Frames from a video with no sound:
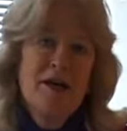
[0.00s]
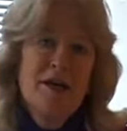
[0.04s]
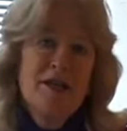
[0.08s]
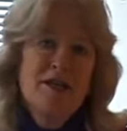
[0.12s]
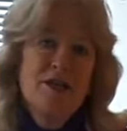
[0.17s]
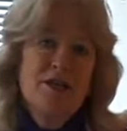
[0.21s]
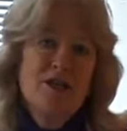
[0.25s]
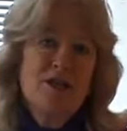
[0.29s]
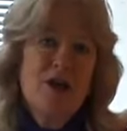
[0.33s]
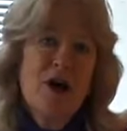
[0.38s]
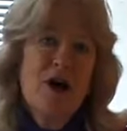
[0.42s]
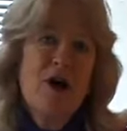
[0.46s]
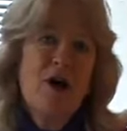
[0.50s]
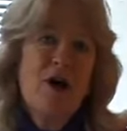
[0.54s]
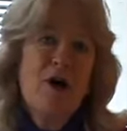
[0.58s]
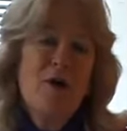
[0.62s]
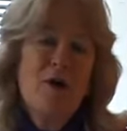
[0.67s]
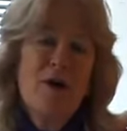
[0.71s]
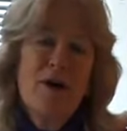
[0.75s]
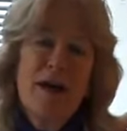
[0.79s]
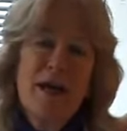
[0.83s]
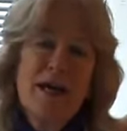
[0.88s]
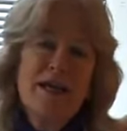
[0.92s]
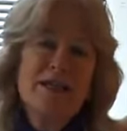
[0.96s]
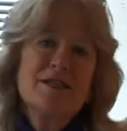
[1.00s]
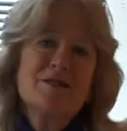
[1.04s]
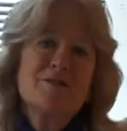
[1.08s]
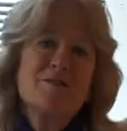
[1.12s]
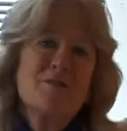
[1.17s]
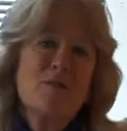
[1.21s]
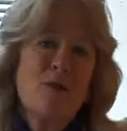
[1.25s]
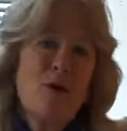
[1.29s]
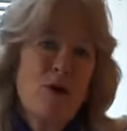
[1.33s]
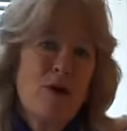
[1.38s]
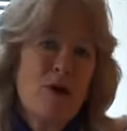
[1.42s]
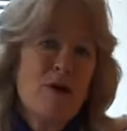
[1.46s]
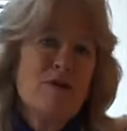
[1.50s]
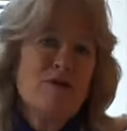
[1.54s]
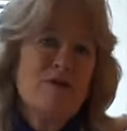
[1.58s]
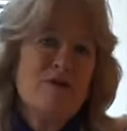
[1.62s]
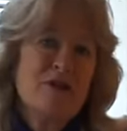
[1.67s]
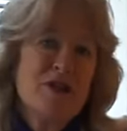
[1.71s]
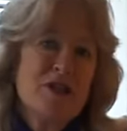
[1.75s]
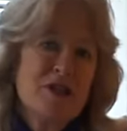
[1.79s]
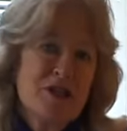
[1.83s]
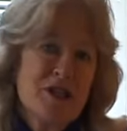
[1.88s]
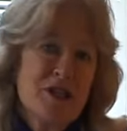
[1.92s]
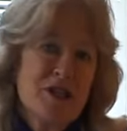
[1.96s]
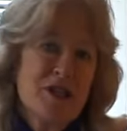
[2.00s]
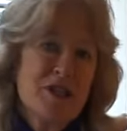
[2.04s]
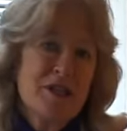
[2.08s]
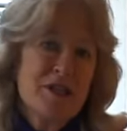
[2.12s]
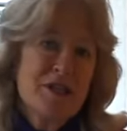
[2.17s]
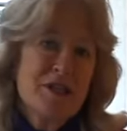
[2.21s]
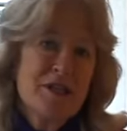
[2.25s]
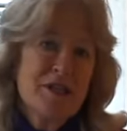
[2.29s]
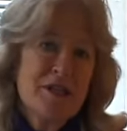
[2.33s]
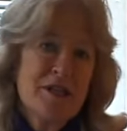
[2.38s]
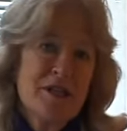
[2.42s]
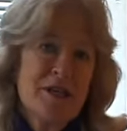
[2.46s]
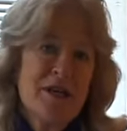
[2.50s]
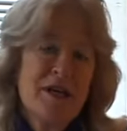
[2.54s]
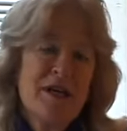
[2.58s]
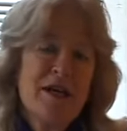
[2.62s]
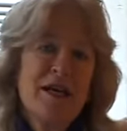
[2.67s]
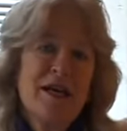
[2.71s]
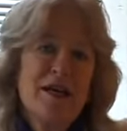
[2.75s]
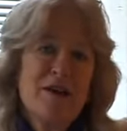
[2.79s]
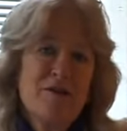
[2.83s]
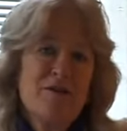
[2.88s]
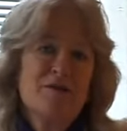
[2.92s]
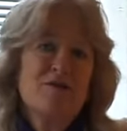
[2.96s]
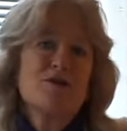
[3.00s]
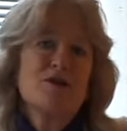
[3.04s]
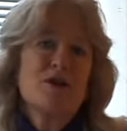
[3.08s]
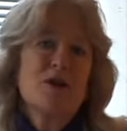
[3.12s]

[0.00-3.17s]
So it's more efficient if